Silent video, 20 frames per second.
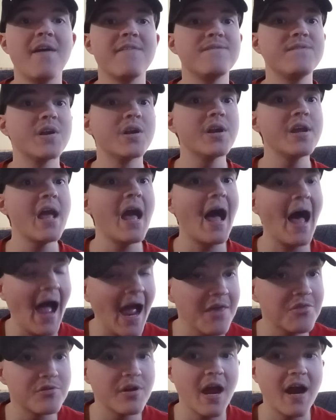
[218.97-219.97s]
A very
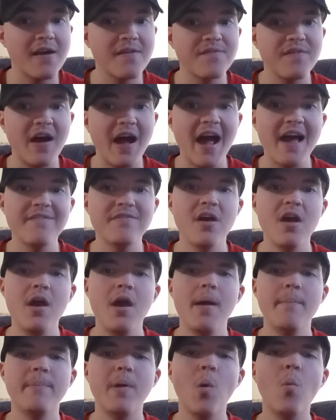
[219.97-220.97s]
high 3 out of 5.
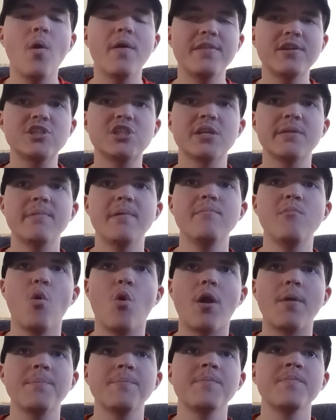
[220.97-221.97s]
But one that should have been
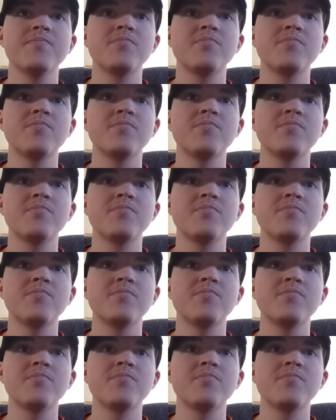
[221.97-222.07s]
more.